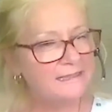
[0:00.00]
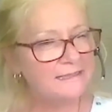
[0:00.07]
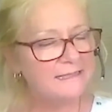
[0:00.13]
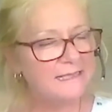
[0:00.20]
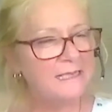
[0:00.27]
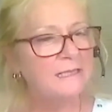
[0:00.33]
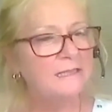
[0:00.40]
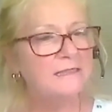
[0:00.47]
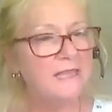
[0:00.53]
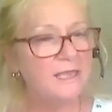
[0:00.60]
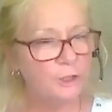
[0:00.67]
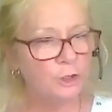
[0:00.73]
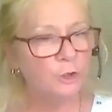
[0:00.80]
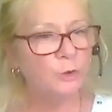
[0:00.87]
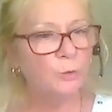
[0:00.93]
I
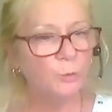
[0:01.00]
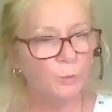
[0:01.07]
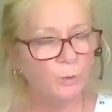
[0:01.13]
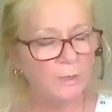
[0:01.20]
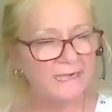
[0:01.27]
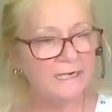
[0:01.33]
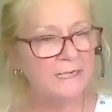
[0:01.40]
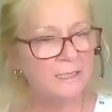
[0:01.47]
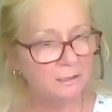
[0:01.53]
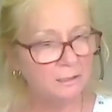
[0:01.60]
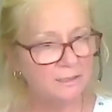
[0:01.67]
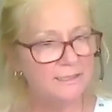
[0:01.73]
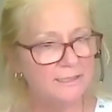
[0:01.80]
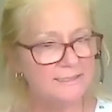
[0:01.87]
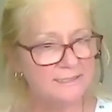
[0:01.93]
think that your
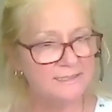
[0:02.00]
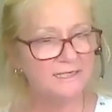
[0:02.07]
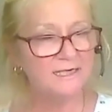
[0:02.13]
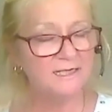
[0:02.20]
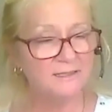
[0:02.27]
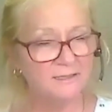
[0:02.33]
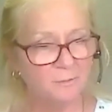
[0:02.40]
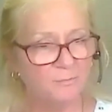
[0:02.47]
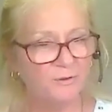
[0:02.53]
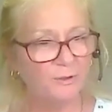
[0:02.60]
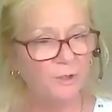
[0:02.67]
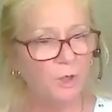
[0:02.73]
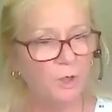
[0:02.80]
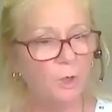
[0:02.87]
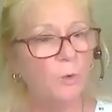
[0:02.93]
reading list in
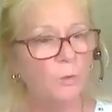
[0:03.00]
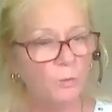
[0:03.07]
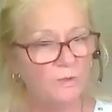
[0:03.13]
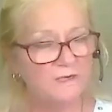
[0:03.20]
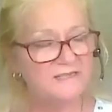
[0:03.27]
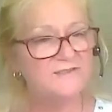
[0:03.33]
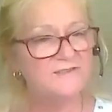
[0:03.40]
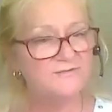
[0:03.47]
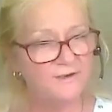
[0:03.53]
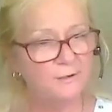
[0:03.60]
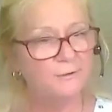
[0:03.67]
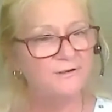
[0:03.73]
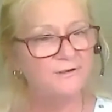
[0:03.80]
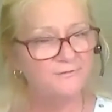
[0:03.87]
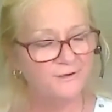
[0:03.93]
the book was
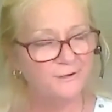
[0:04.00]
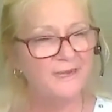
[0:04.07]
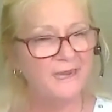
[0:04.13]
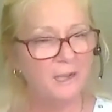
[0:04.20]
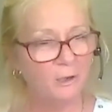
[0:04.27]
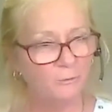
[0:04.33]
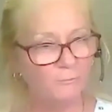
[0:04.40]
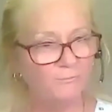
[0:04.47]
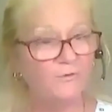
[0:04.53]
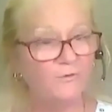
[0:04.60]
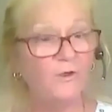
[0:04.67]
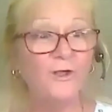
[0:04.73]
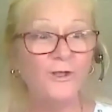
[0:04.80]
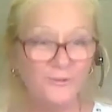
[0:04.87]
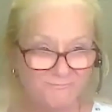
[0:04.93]
oh. very, very
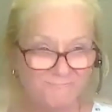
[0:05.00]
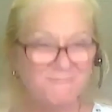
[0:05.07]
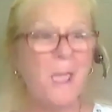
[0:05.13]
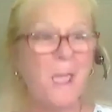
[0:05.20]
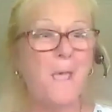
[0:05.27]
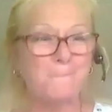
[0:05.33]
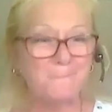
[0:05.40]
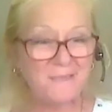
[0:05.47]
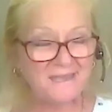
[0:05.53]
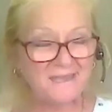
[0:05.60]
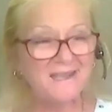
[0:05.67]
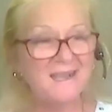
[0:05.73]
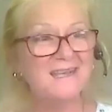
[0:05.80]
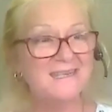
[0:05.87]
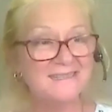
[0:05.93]
helpful.
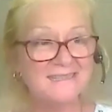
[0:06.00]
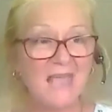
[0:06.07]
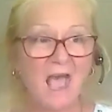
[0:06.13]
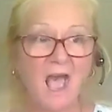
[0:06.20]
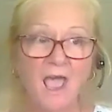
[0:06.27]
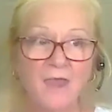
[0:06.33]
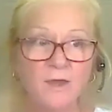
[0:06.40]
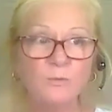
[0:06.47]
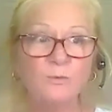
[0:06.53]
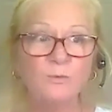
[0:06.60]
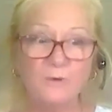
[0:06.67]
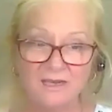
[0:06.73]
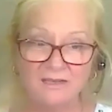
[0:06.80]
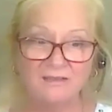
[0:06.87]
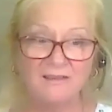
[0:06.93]
Good. Because I
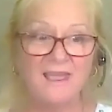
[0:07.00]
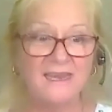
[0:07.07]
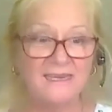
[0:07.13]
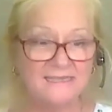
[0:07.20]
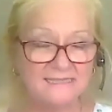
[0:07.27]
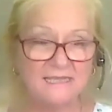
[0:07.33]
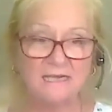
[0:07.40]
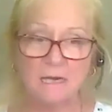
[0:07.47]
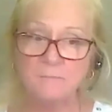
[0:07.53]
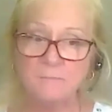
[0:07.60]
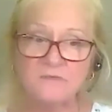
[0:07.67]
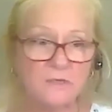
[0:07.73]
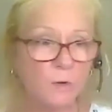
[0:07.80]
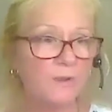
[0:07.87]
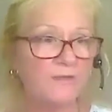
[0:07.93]
realize
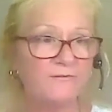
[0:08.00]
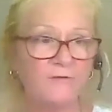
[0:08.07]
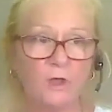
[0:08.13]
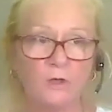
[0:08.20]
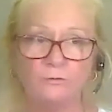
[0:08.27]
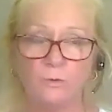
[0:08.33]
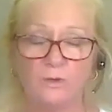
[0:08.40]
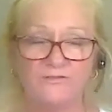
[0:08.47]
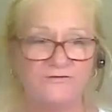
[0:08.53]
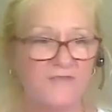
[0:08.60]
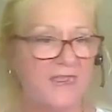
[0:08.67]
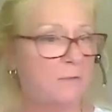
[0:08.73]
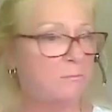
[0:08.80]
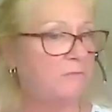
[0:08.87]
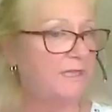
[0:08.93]
that I'm so involved
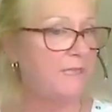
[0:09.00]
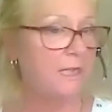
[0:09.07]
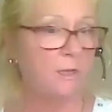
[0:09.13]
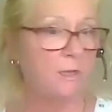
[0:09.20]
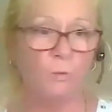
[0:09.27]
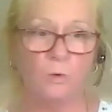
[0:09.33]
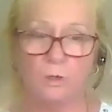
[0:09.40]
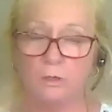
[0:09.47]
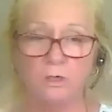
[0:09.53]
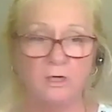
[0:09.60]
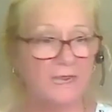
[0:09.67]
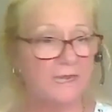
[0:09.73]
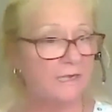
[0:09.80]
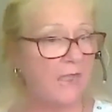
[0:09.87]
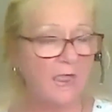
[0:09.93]
with family and
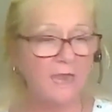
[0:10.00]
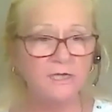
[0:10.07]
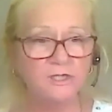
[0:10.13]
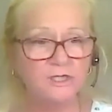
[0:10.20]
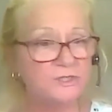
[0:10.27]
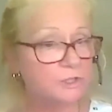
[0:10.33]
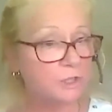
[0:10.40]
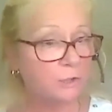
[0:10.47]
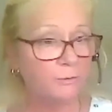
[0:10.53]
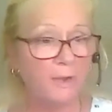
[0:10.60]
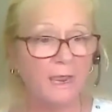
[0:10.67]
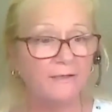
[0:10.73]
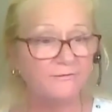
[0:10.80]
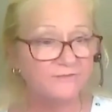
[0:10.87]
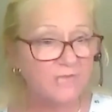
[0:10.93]
work, and I just
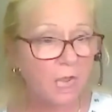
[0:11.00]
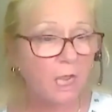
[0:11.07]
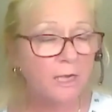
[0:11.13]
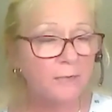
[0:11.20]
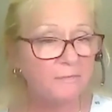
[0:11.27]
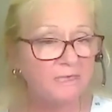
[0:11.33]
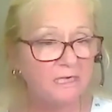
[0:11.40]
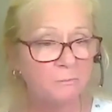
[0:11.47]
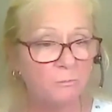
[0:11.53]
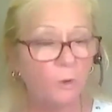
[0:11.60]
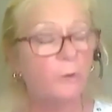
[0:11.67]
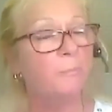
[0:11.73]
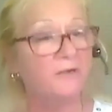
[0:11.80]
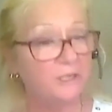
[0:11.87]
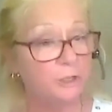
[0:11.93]
don't have time
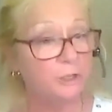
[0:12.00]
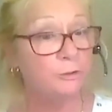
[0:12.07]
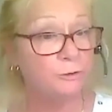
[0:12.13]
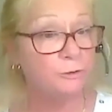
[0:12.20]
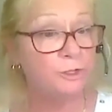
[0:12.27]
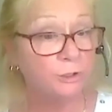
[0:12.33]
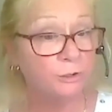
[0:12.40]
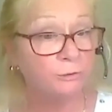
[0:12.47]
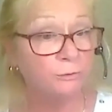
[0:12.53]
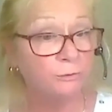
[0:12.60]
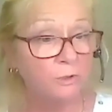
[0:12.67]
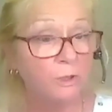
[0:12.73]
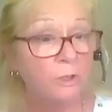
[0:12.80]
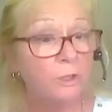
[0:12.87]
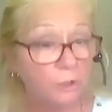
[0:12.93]
anymore, but you
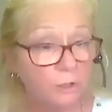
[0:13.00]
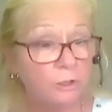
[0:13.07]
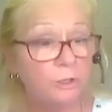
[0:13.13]
do